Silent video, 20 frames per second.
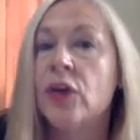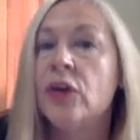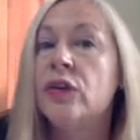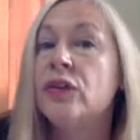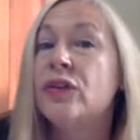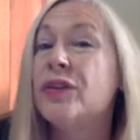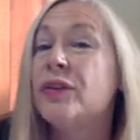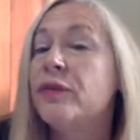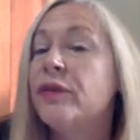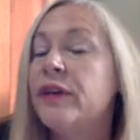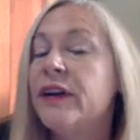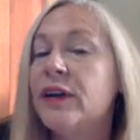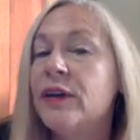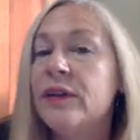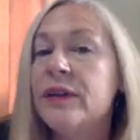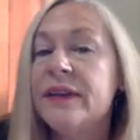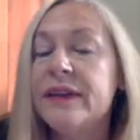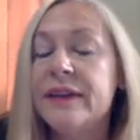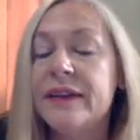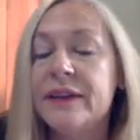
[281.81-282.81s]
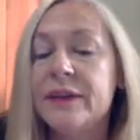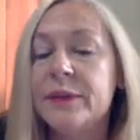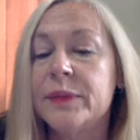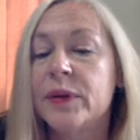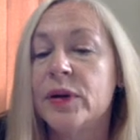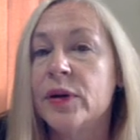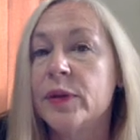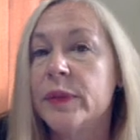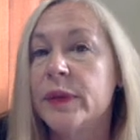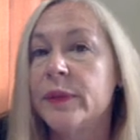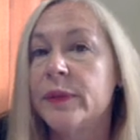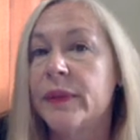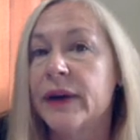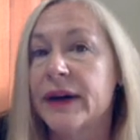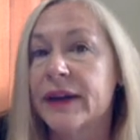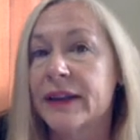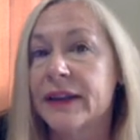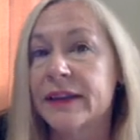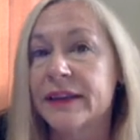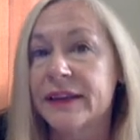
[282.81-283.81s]
So if we only did a probit
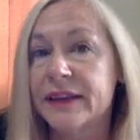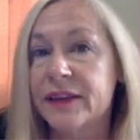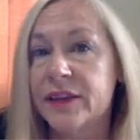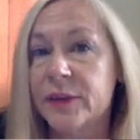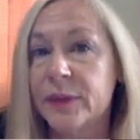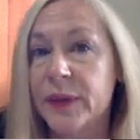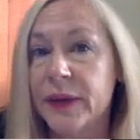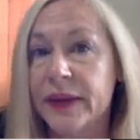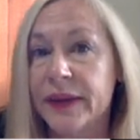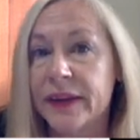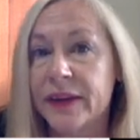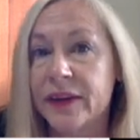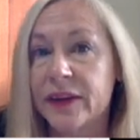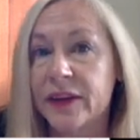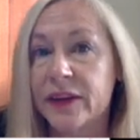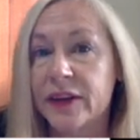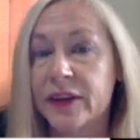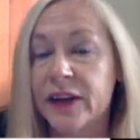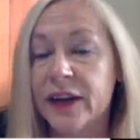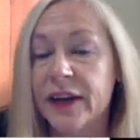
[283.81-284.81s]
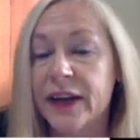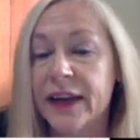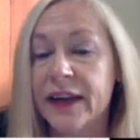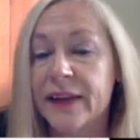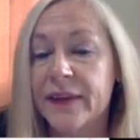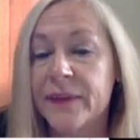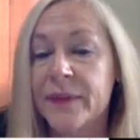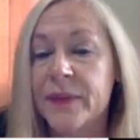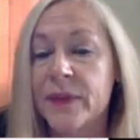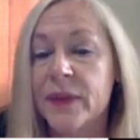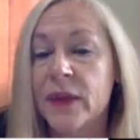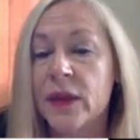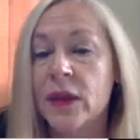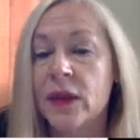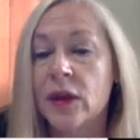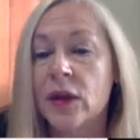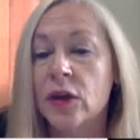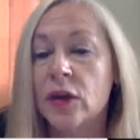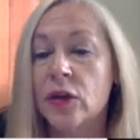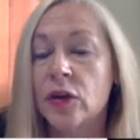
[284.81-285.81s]
model, did you buy the good or not,
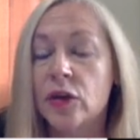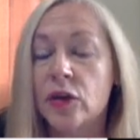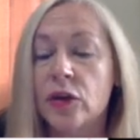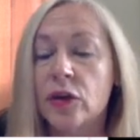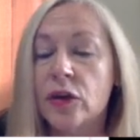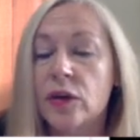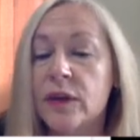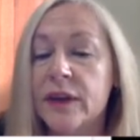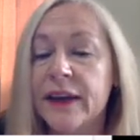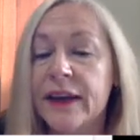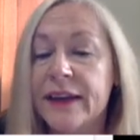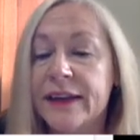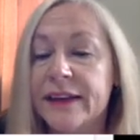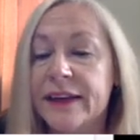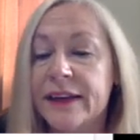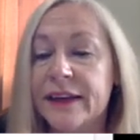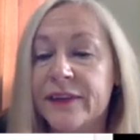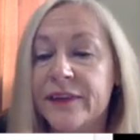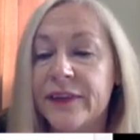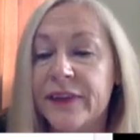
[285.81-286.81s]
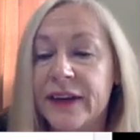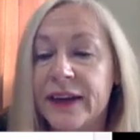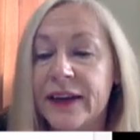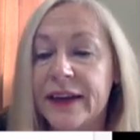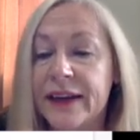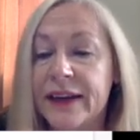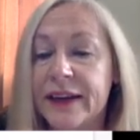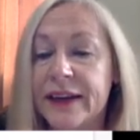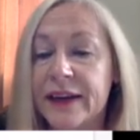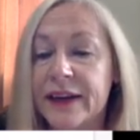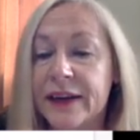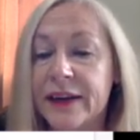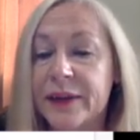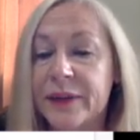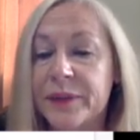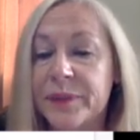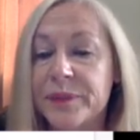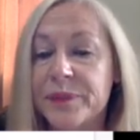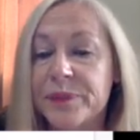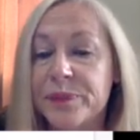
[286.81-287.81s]
you could only identify
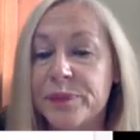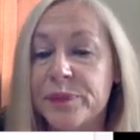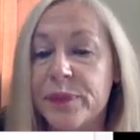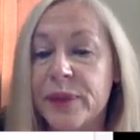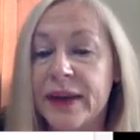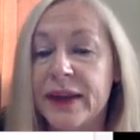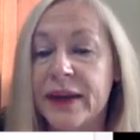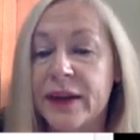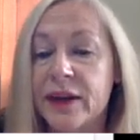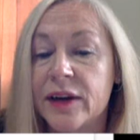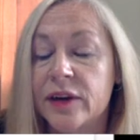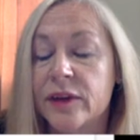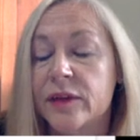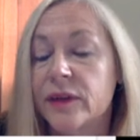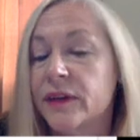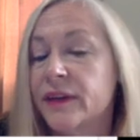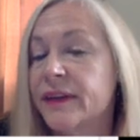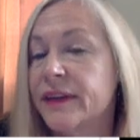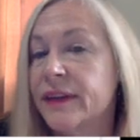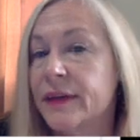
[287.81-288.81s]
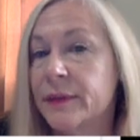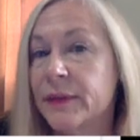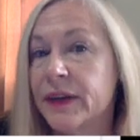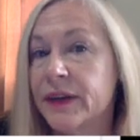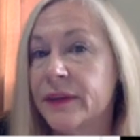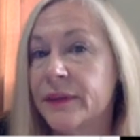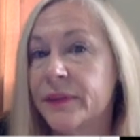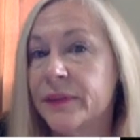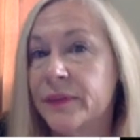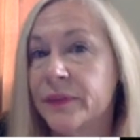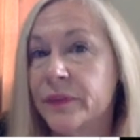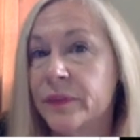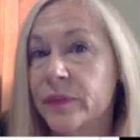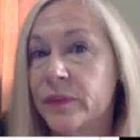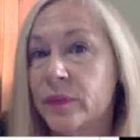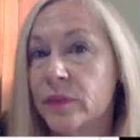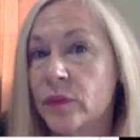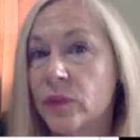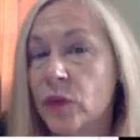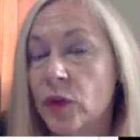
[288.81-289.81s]
beta over sigma.
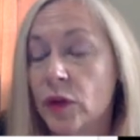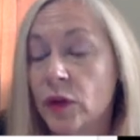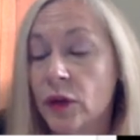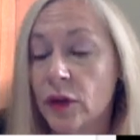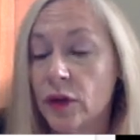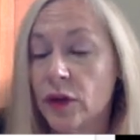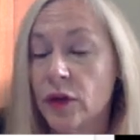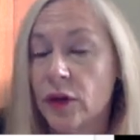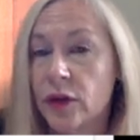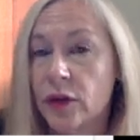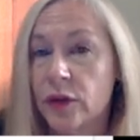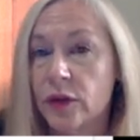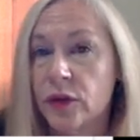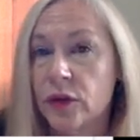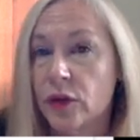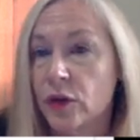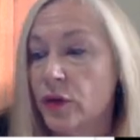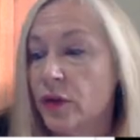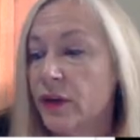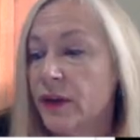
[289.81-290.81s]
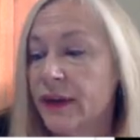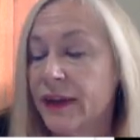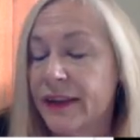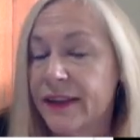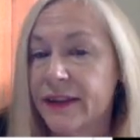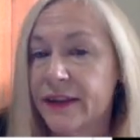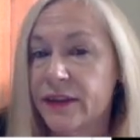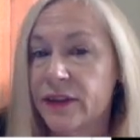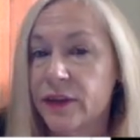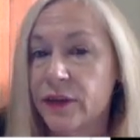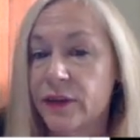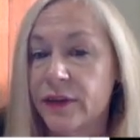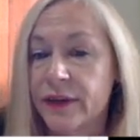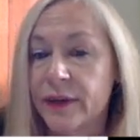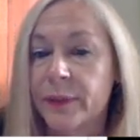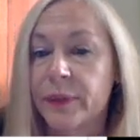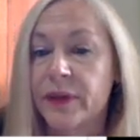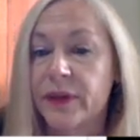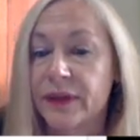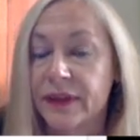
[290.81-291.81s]
You couldn't get the two
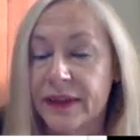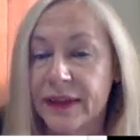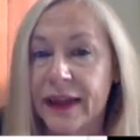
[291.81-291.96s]
separately.